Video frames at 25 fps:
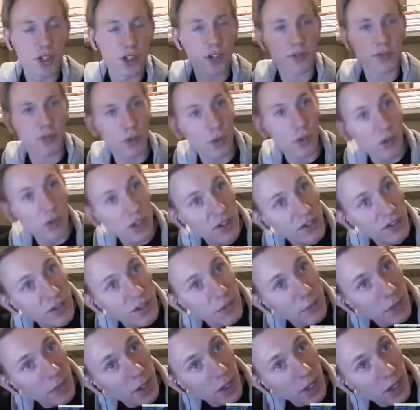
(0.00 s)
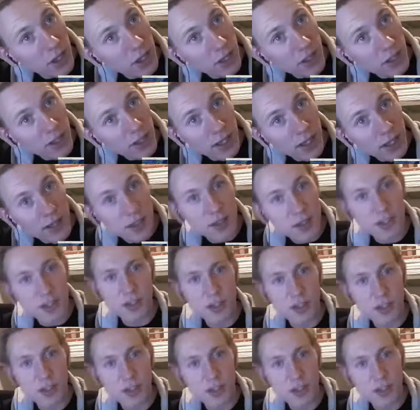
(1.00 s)
it for all of them, but it looked like the teacher
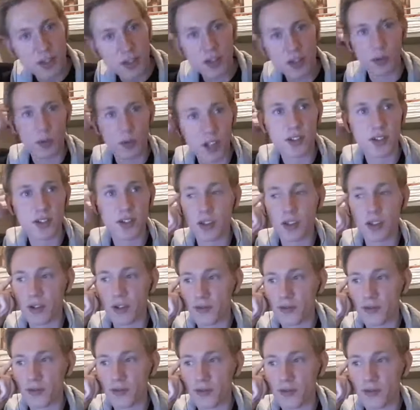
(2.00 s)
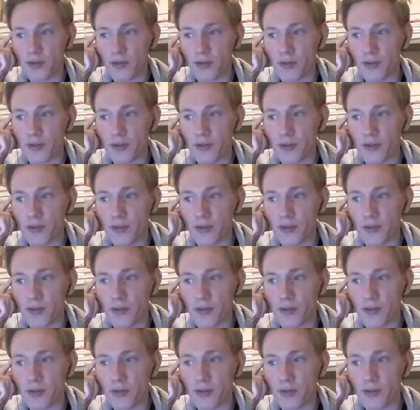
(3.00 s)
wanted us to do it for a lot of
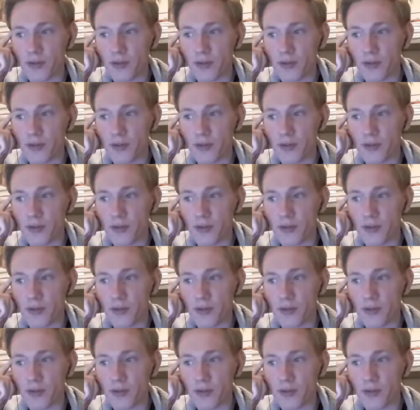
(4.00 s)
them.